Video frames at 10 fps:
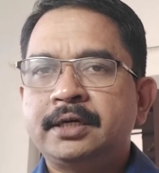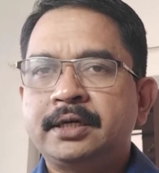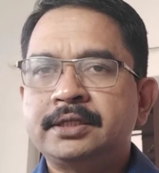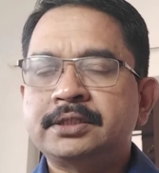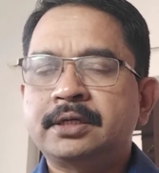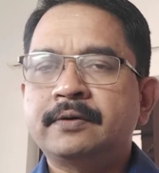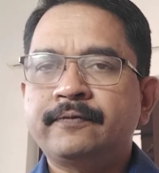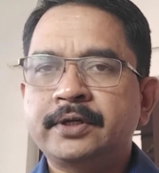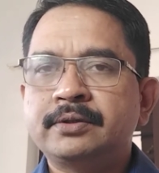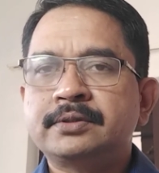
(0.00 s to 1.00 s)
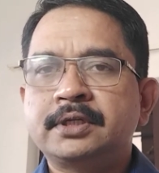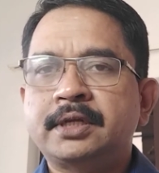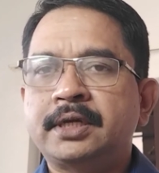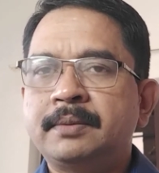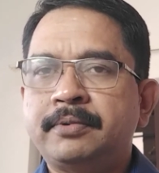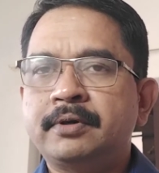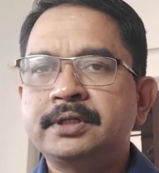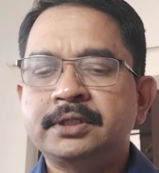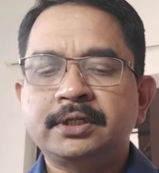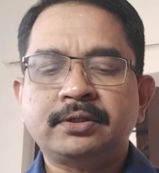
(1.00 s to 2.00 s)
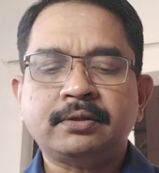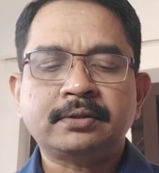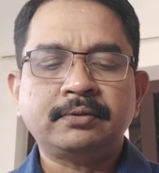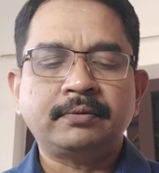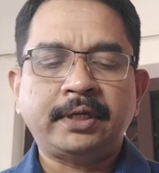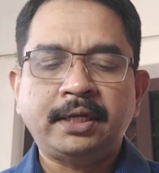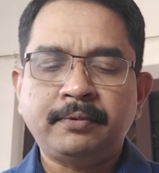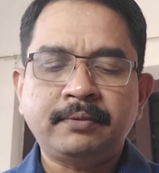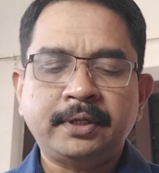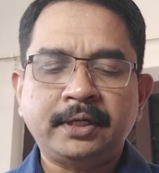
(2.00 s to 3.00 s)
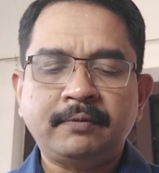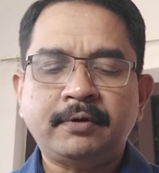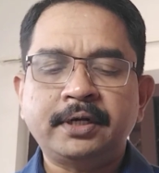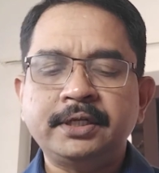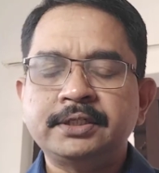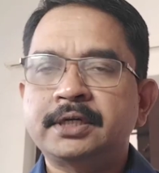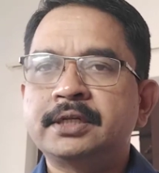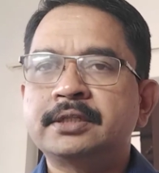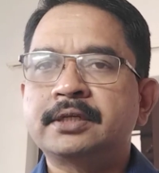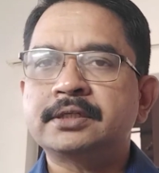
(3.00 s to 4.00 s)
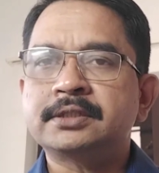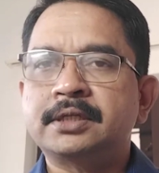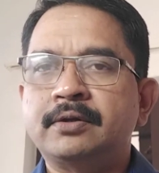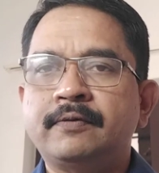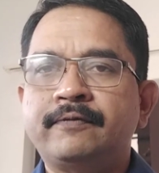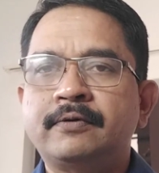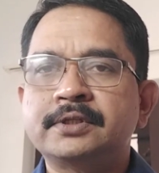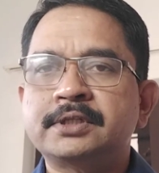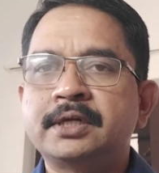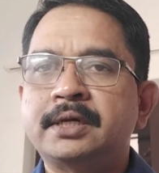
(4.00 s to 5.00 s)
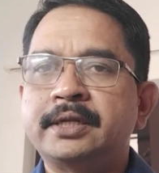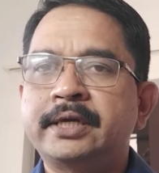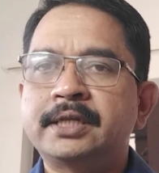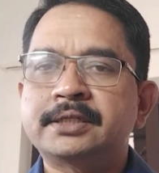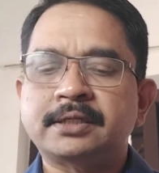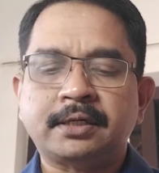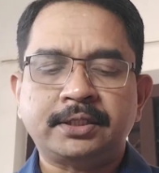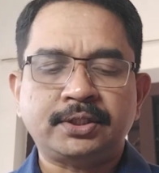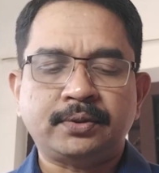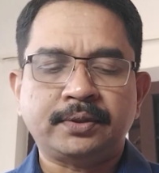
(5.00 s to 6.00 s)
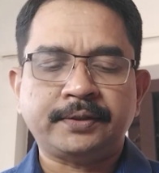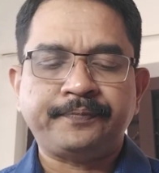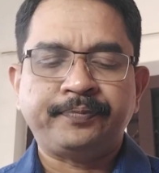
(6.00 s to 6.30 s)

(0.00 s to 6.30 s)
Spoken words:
Instead of using nail polish, I talk to nail varnish, and there is no false nail and nails are cut short.